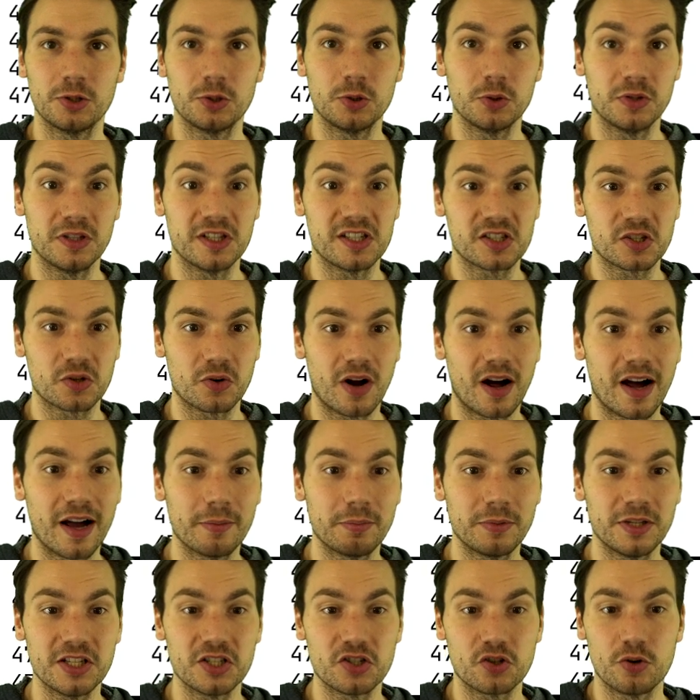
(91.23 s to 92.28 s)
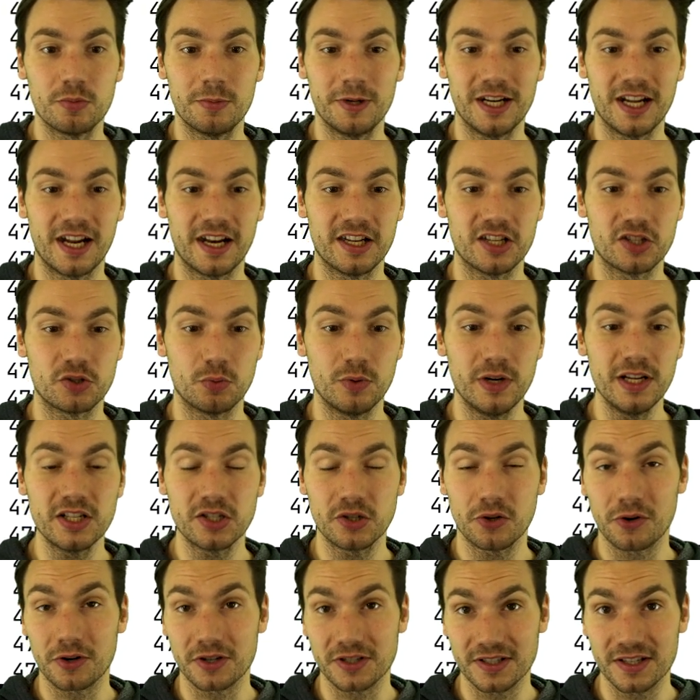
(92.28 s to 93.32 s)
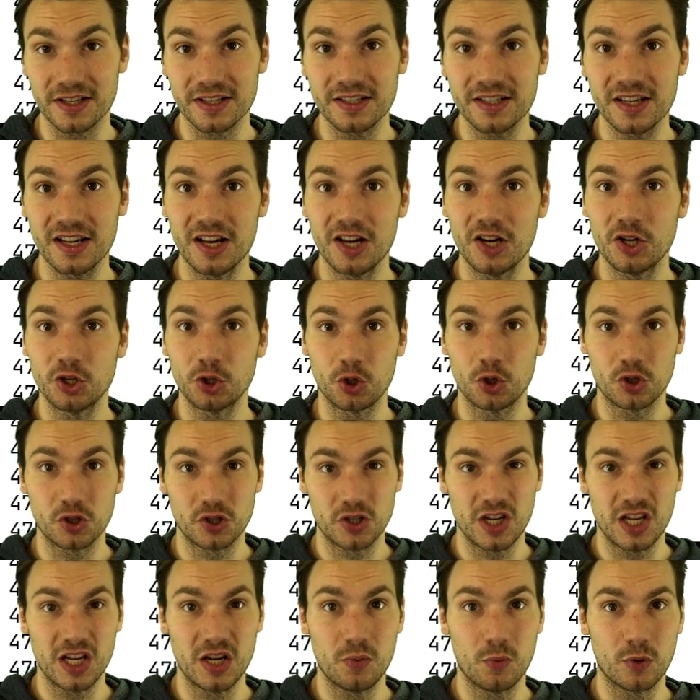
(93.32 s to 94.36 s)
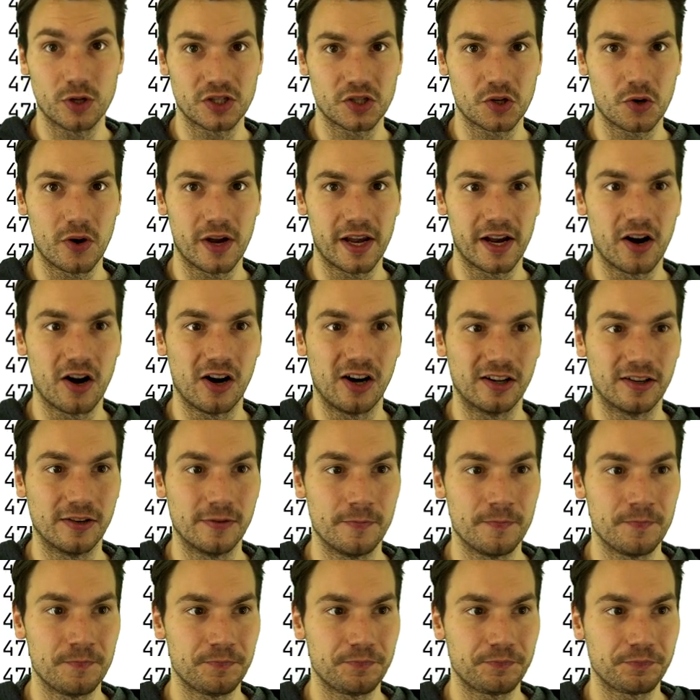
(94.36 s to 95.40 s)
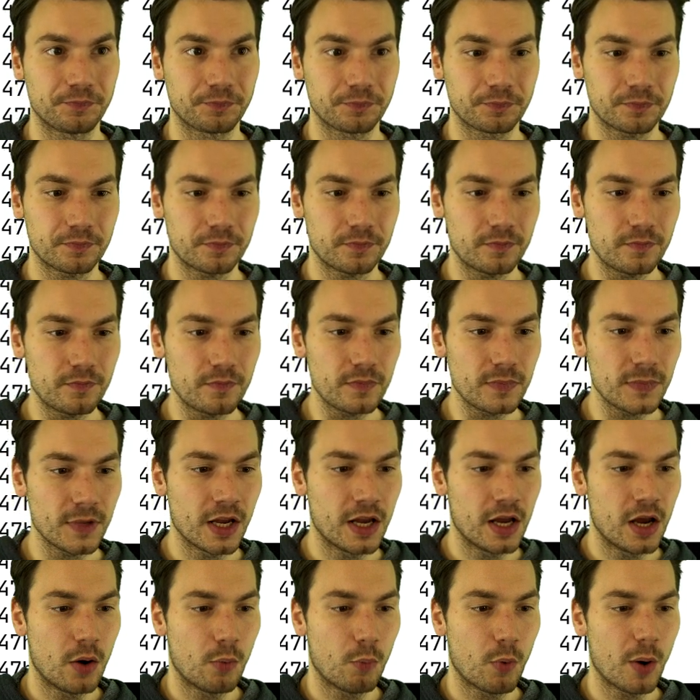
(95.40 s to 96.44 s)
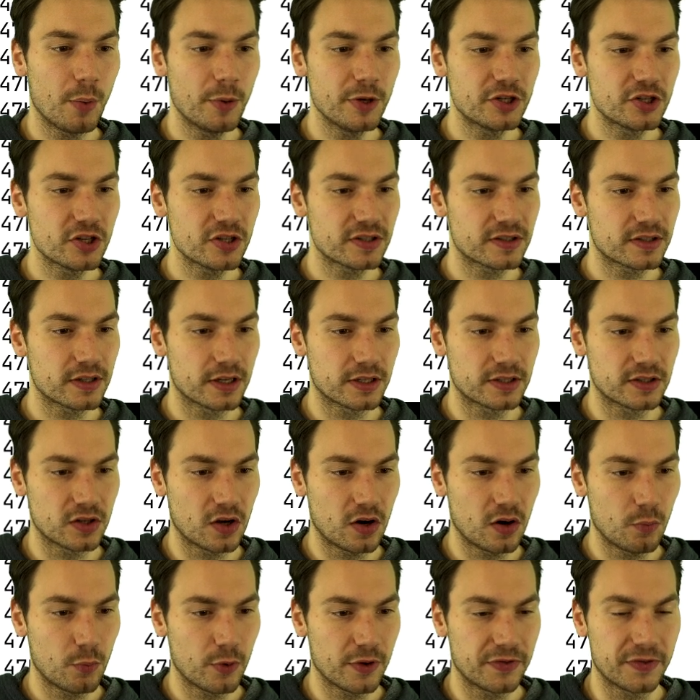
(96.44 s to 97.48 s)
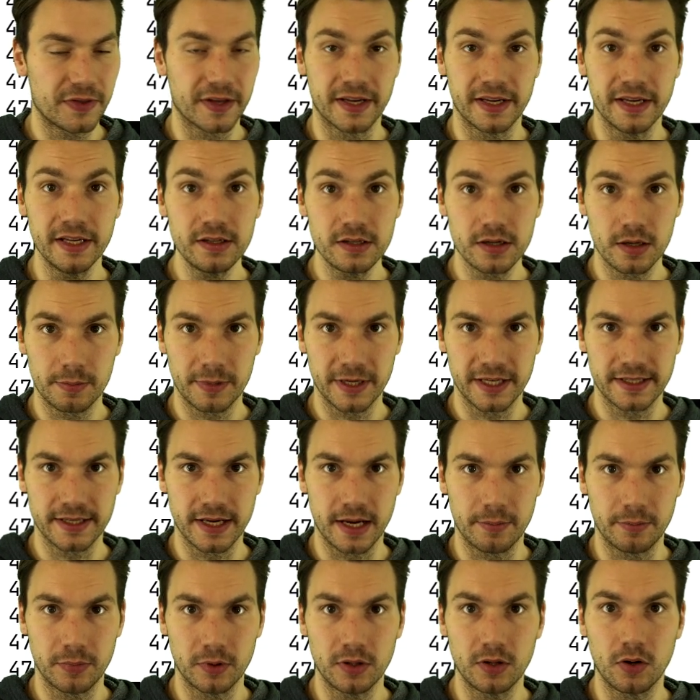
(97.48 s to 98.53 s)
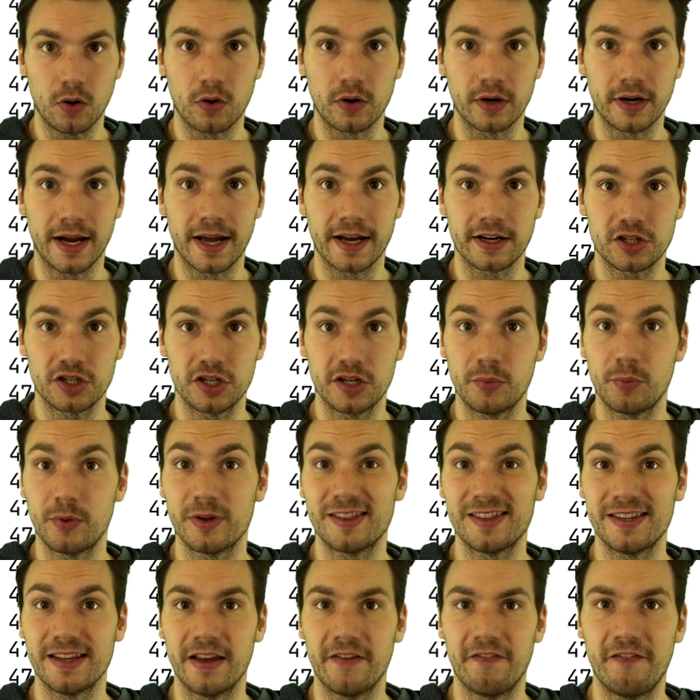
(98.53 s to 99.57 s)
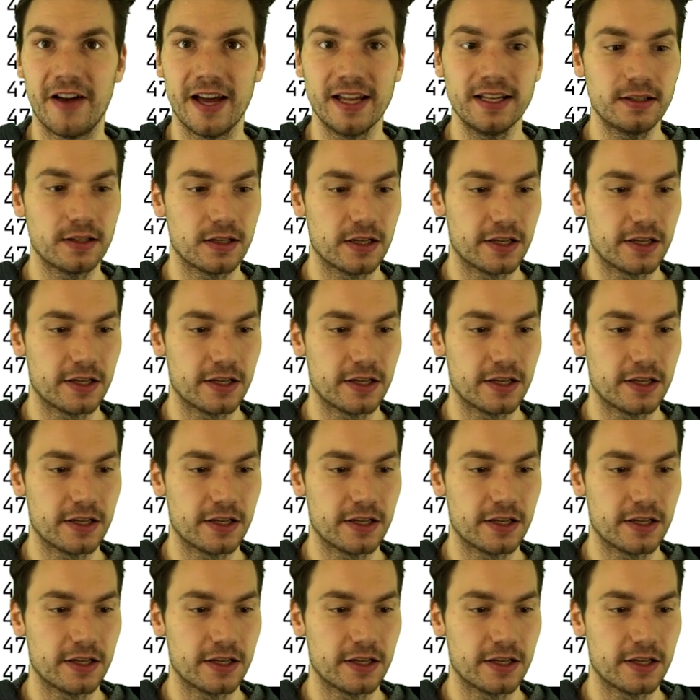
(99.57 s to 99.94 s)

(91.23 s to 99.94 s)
to describe these Kubernetes resources to see what's going on. What we just saw with the GitHub example, or actually with the event